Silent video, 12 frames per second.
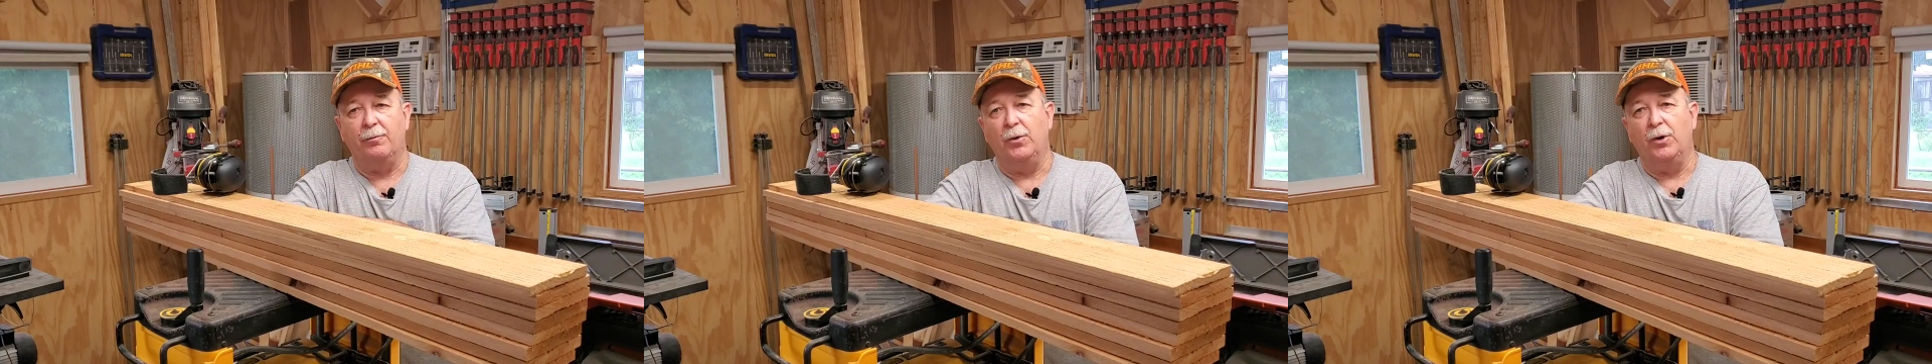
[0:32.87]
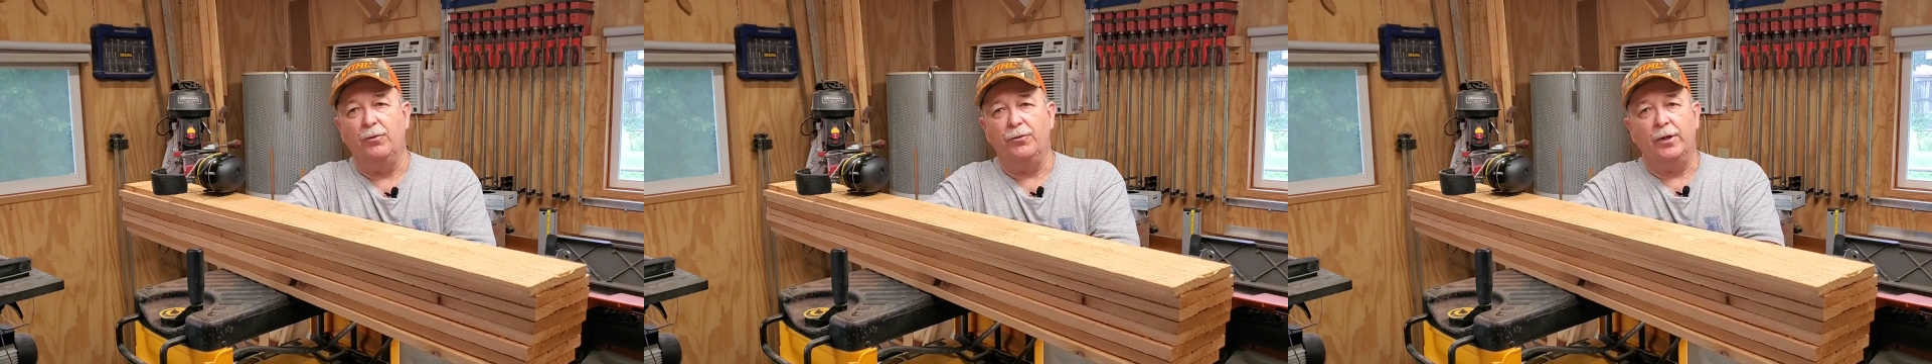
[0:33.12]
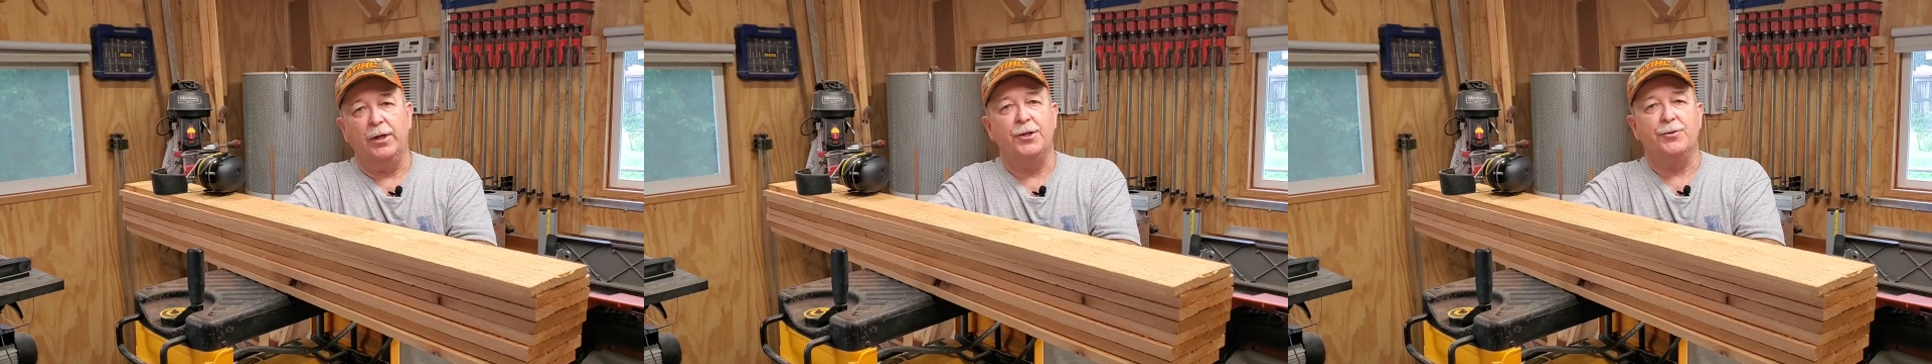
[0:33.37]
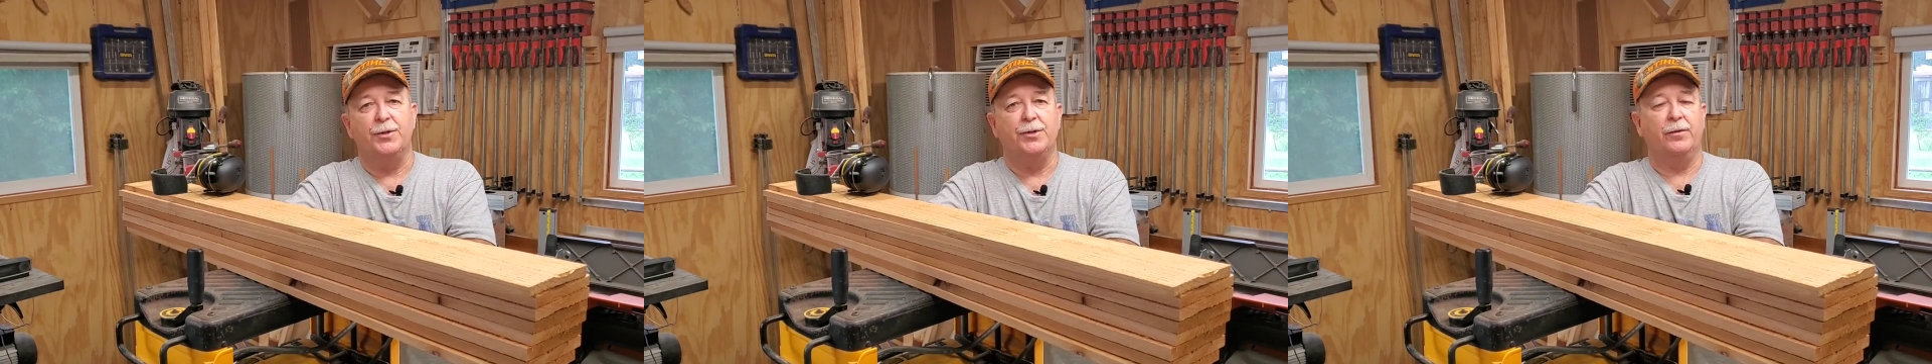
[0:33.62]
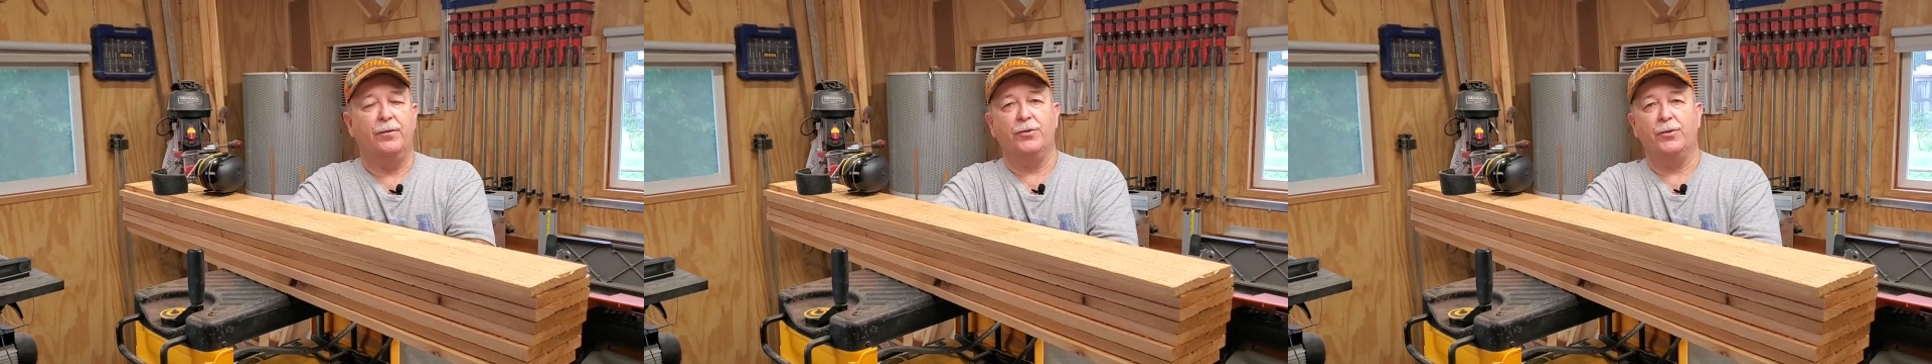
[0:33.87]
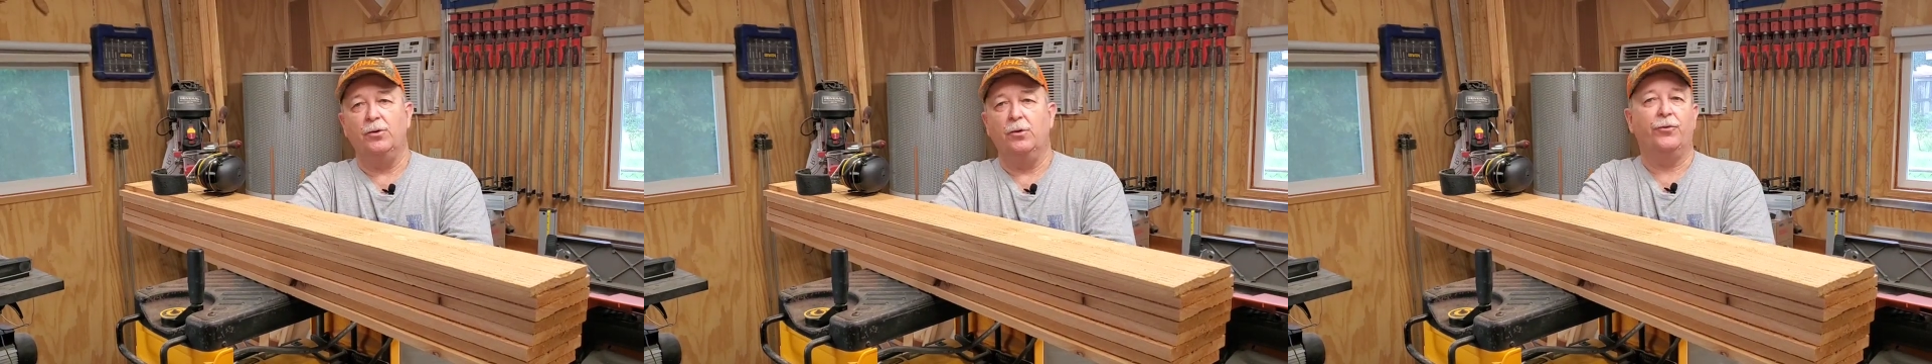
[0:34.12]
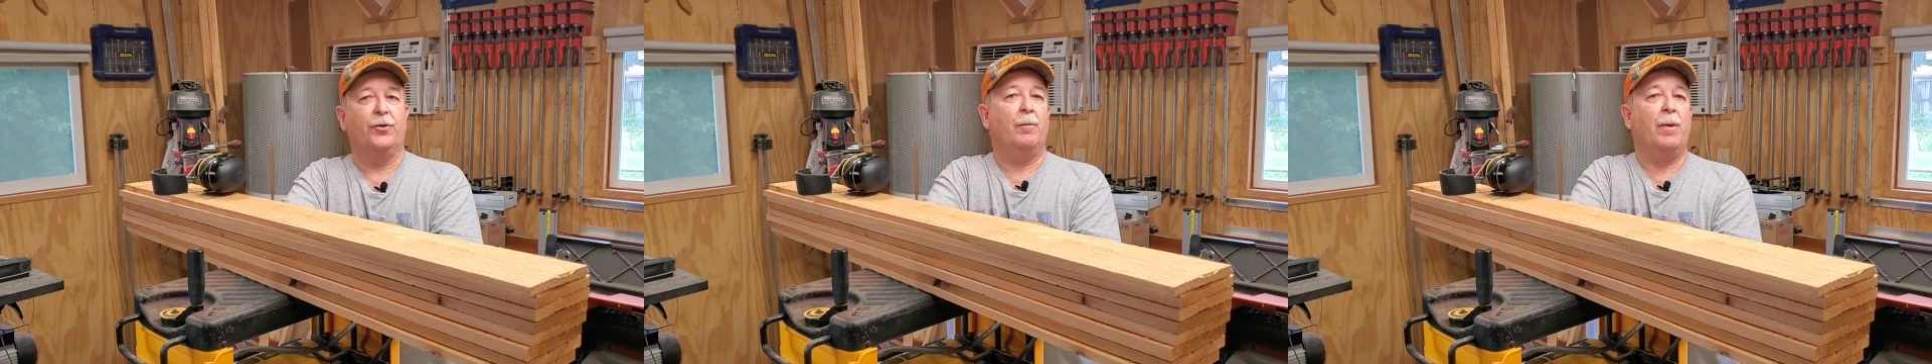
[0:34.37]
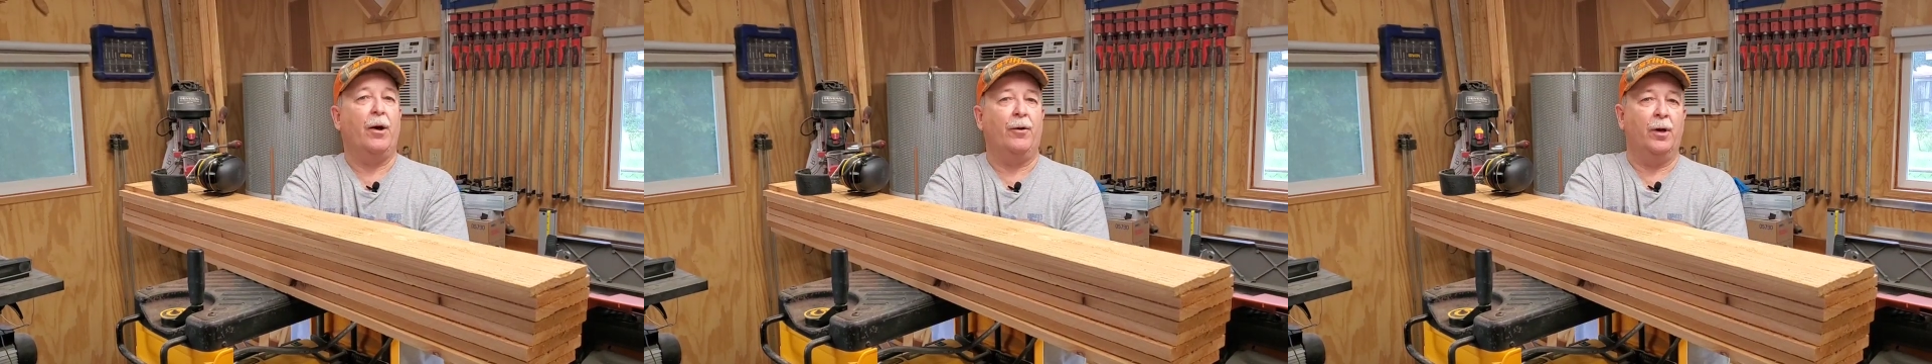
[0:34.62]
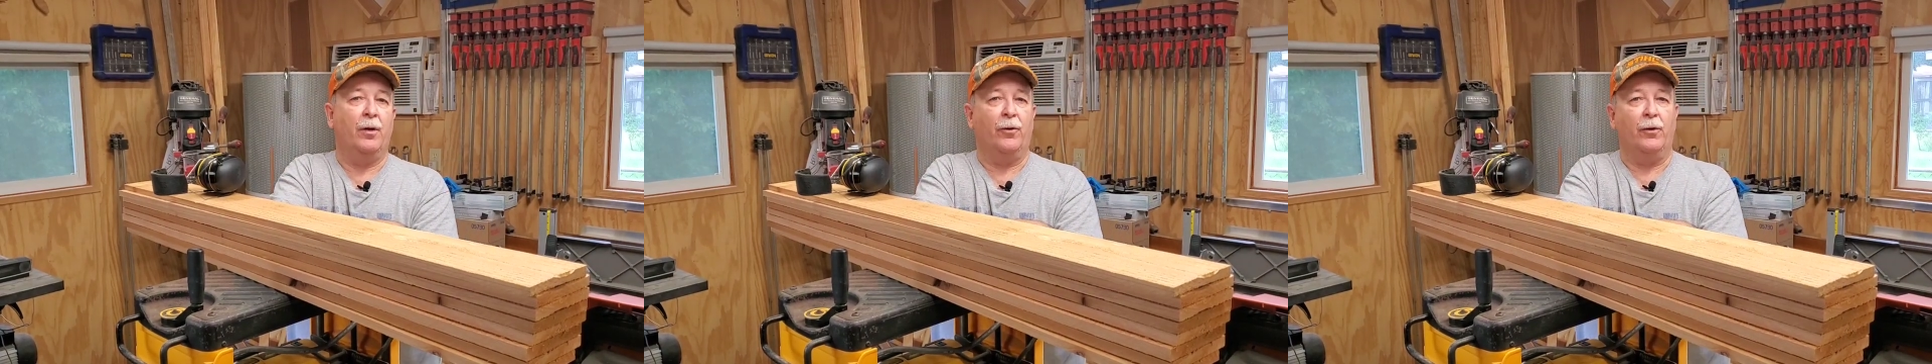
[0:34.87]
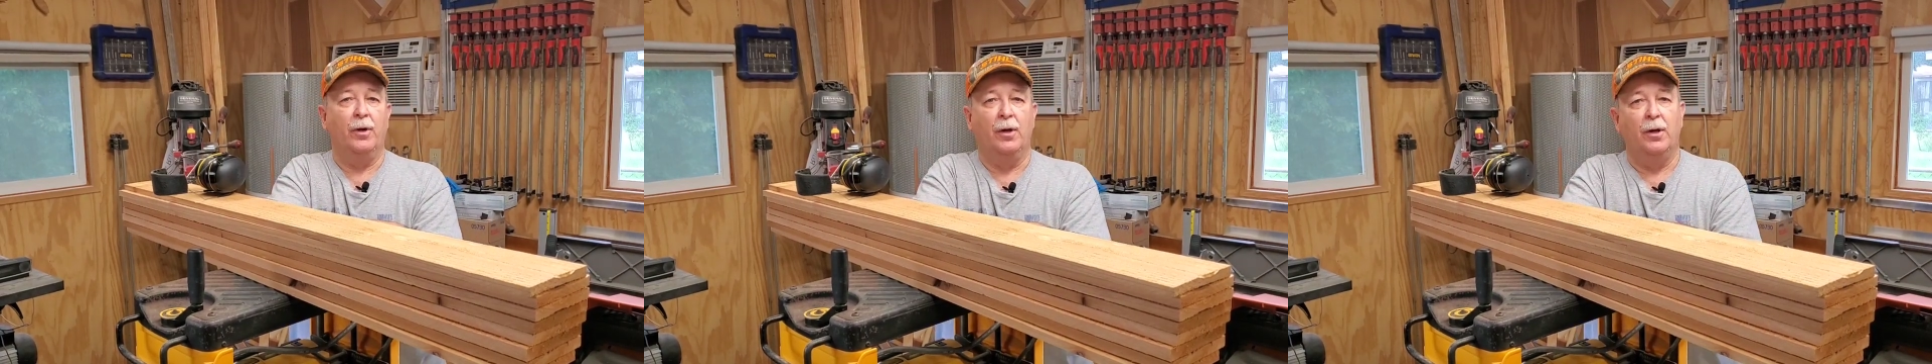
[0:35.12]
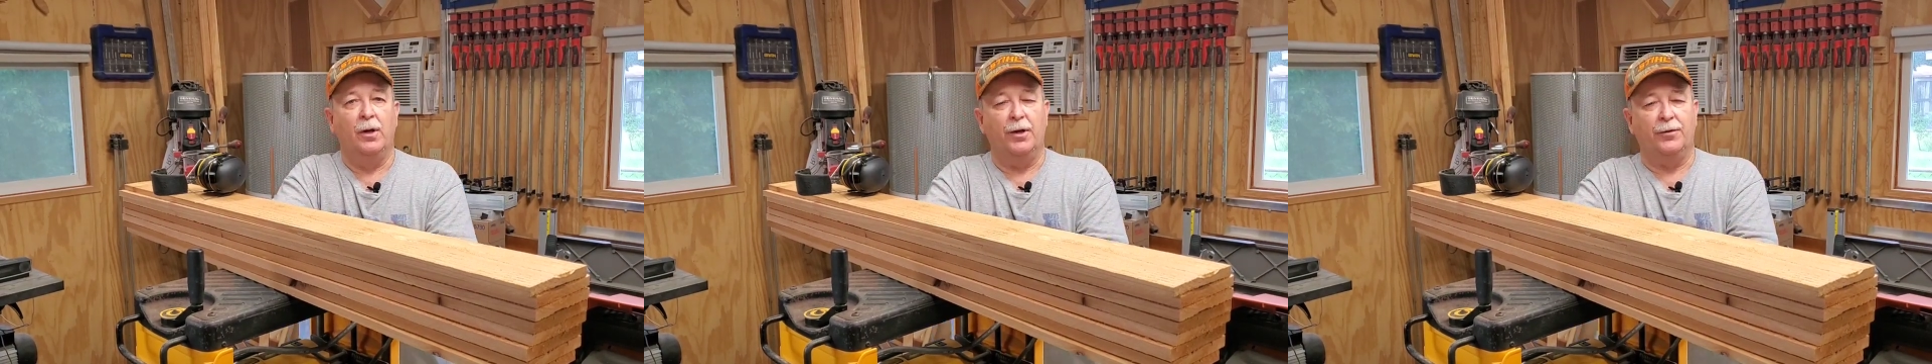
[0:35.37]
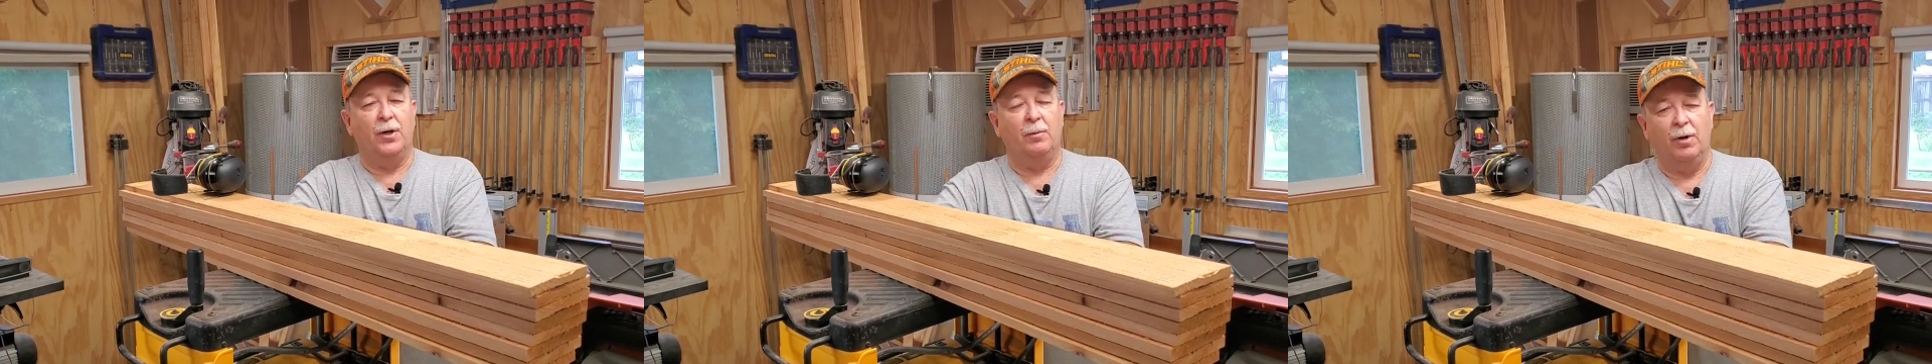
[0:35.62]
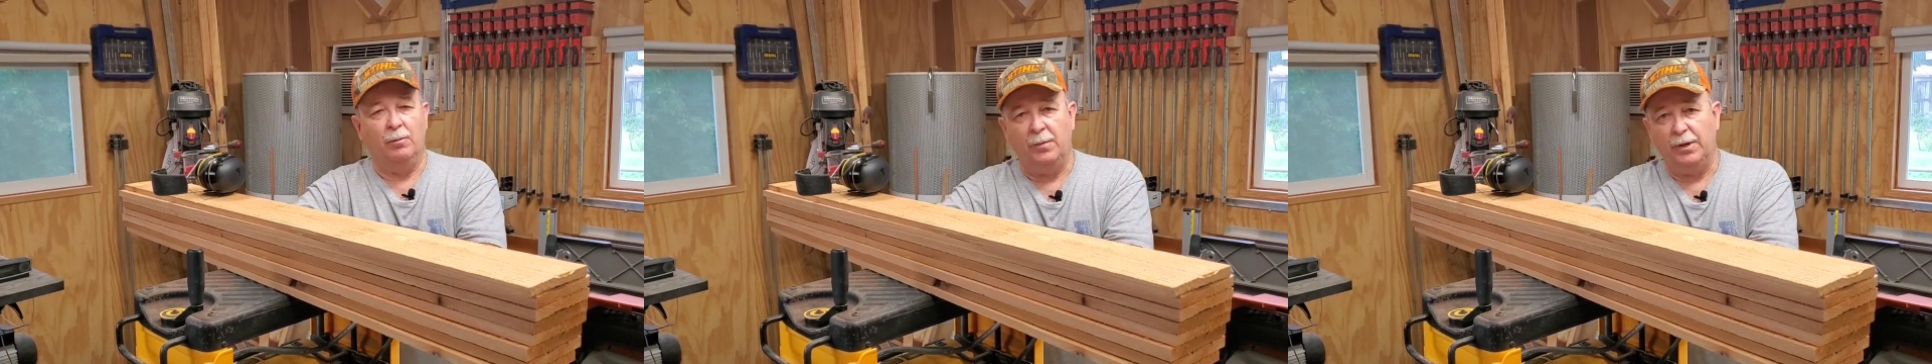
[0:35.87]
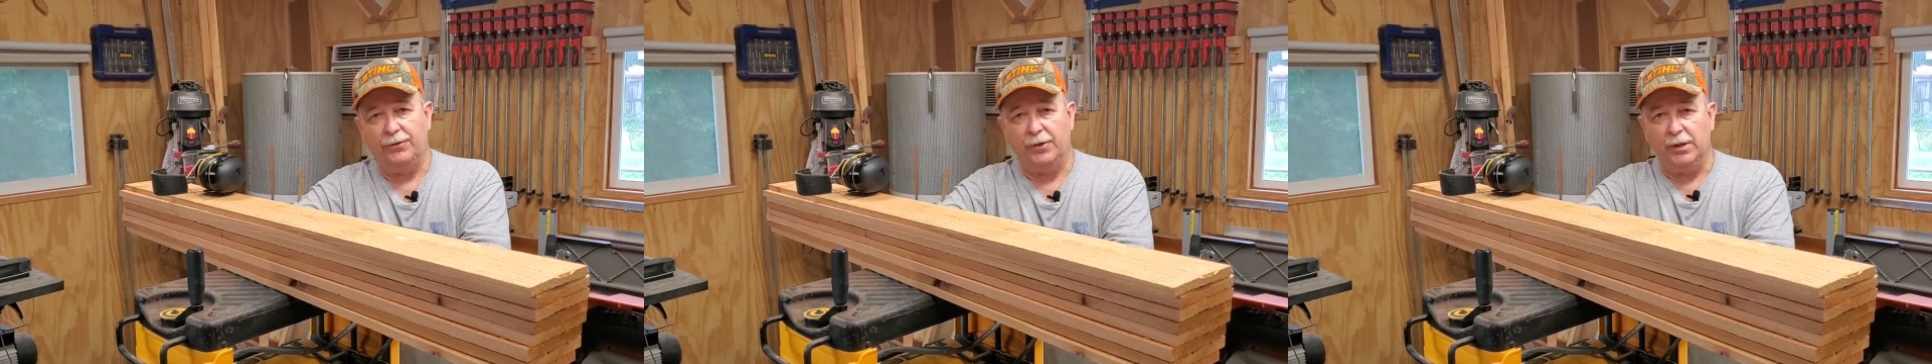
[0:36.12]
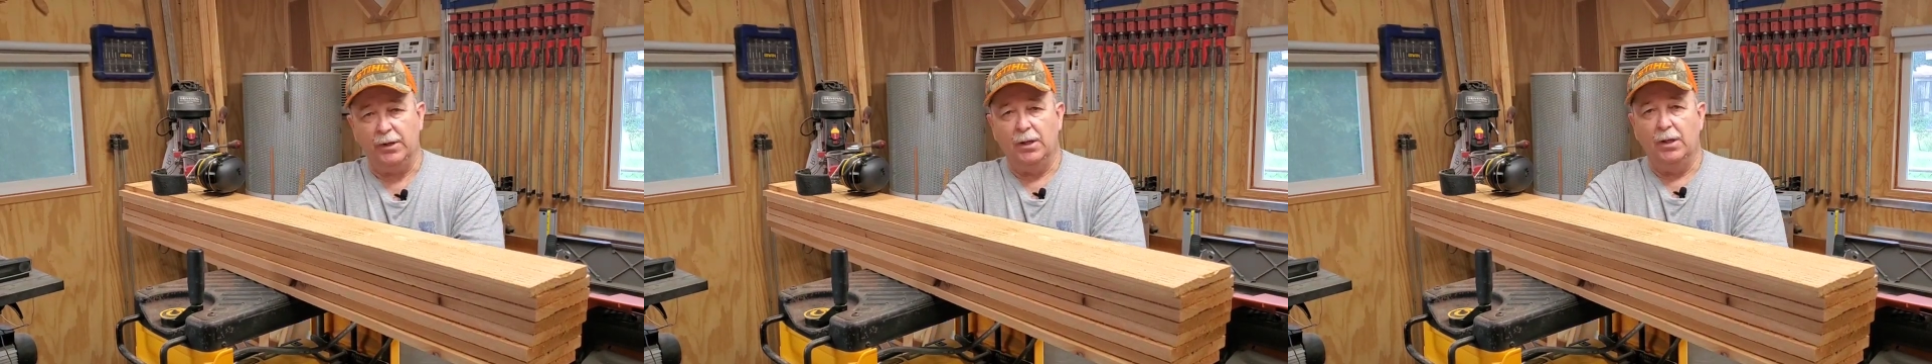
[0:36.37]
moves and histories of the school somehow or another has come up missing.